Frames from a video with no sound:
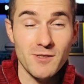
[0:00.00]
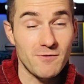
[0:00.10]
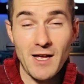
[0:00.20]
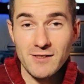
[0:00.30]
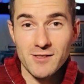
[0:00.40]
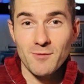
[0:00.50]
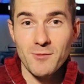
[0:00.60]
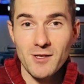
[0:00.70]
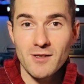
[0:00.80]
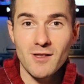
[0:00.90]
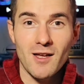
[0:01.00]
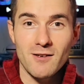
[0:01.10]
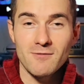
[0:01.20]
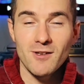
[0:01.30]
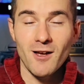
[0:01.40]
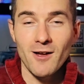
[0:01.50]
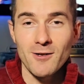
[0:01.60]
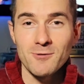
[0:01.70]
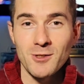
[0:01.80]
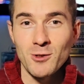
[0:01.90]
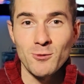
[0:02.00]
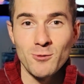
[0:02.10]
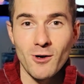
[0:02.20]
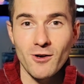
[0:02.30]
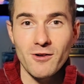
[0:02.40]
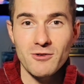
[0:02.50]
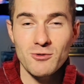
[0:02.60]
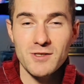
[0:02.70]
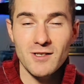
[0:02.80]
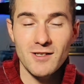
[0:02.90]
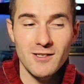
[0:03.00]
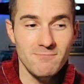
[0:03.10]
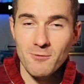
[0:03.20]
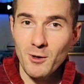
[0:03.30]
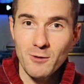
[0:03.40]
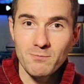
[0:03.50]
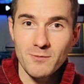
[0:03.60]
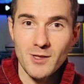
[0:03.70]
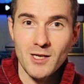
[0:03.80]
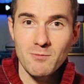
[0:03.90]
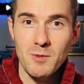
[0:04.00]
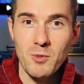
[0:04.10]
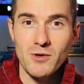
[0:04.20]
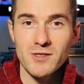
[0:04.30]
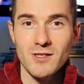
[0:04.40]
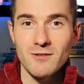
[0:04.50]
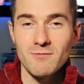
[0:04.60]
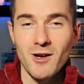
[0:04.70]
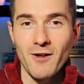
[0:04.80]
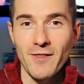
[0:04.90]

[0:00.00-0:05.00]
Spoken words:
If that's something that you are interested in, well, keep me posted on